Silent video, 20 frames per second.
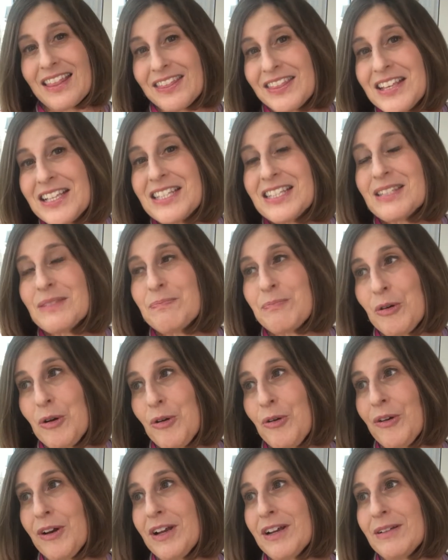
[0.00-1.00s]
This
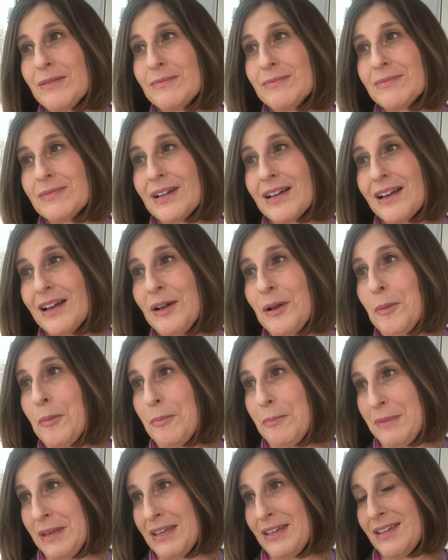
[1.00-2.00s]
program helped
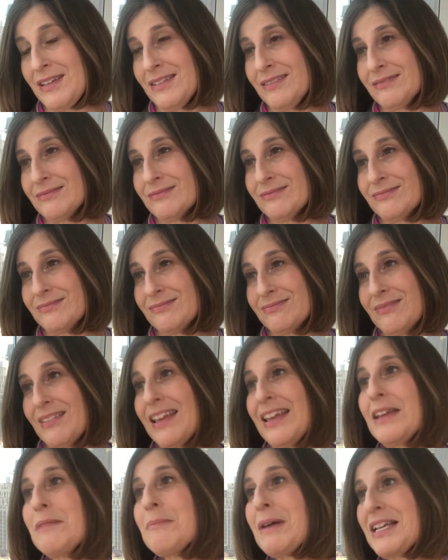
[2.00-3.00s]
me
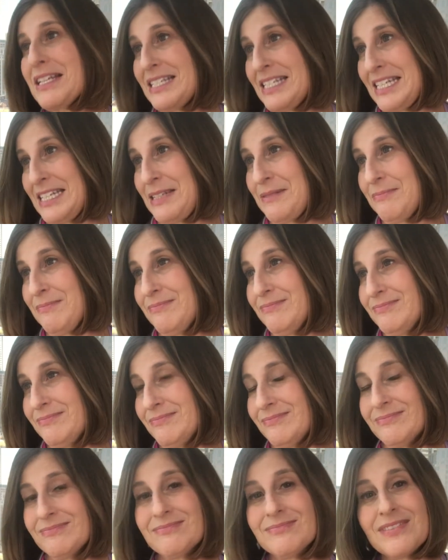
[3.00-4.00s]
and my team
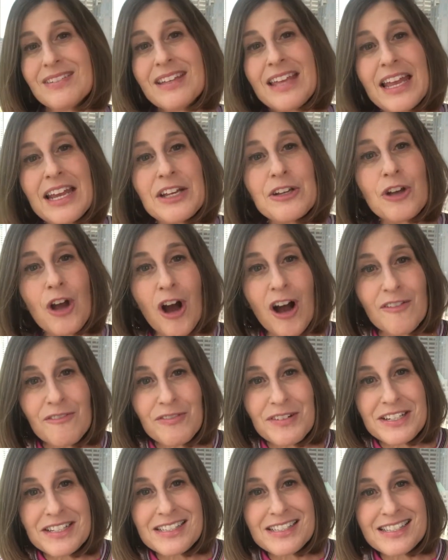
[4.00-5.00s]
gain
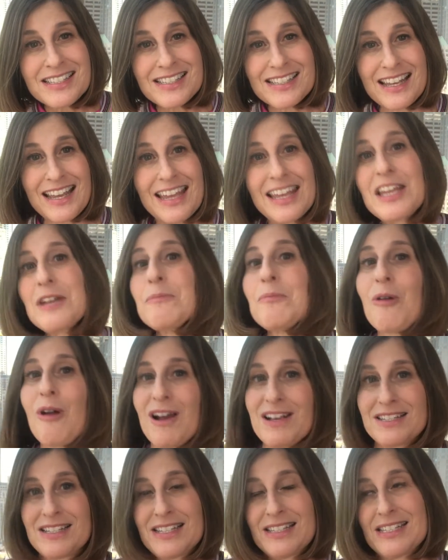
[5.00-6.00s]
confidence and
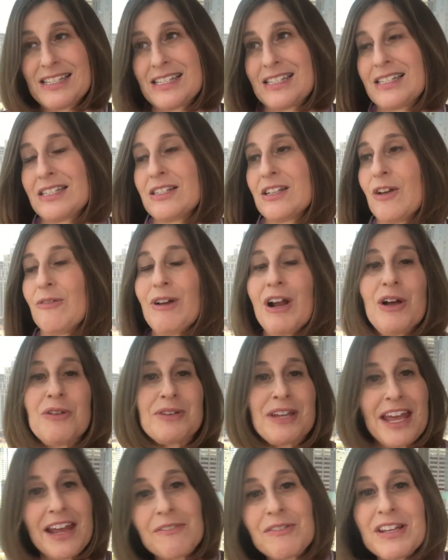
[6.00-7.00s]
processes
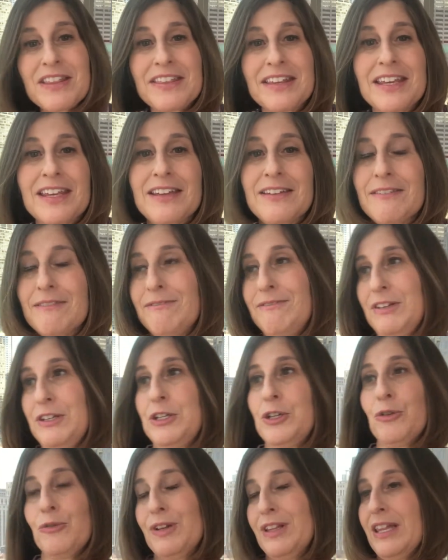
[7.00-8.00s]
around everything
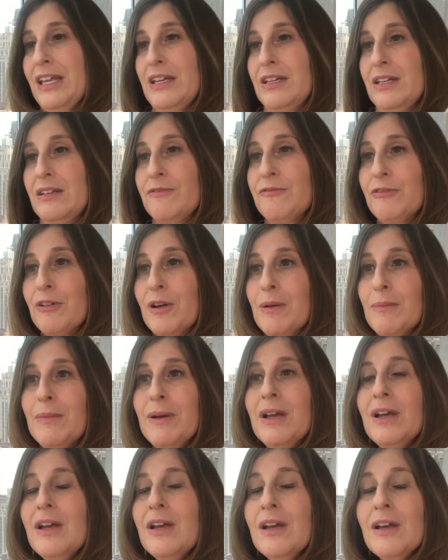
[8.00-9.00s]
video related from
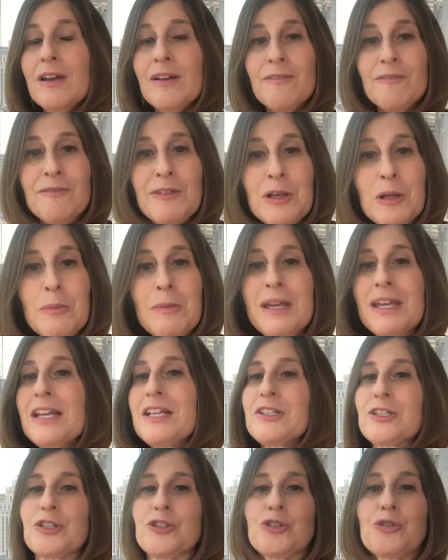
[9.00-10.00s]

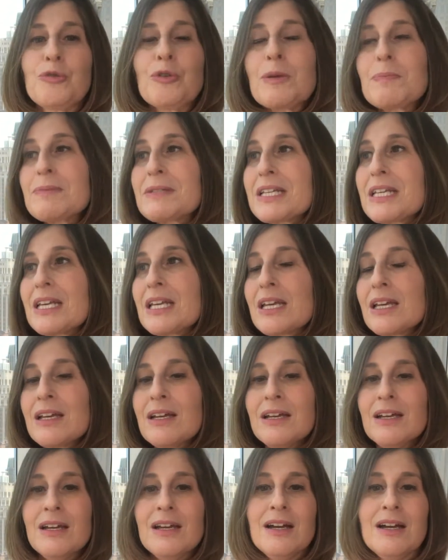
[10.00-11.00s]
filming to scripting.
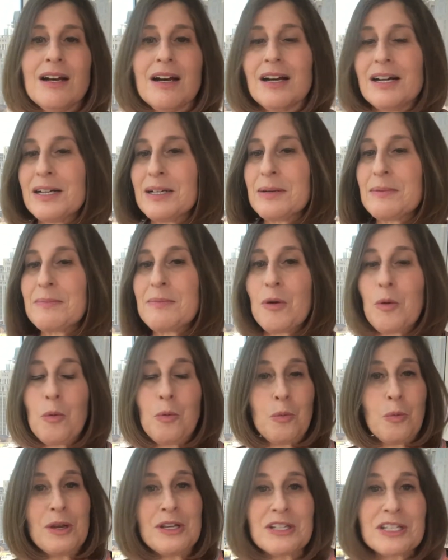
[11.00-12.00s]
Um,
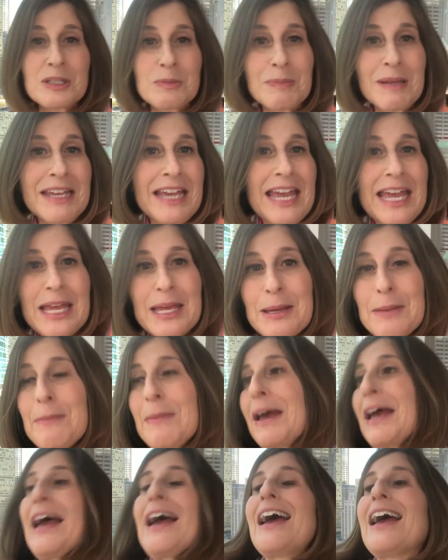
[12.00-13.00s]
we just
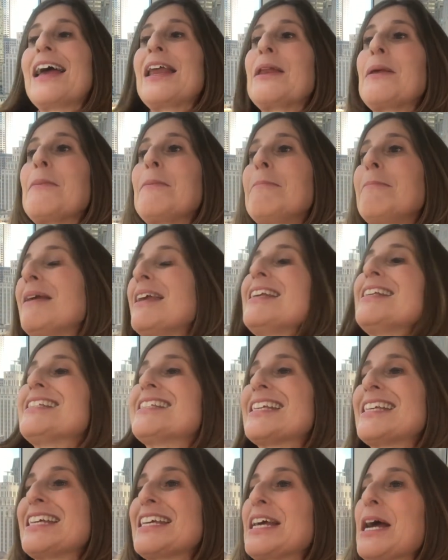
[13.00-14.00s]
became an
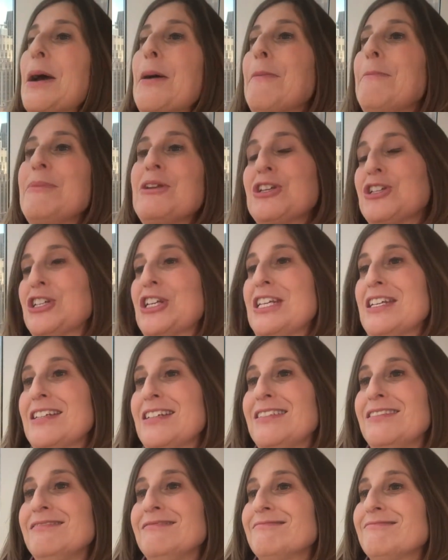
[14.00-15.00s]
amazing
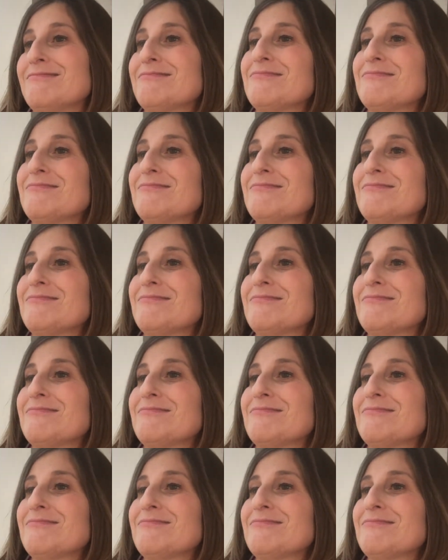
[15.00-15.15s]
machine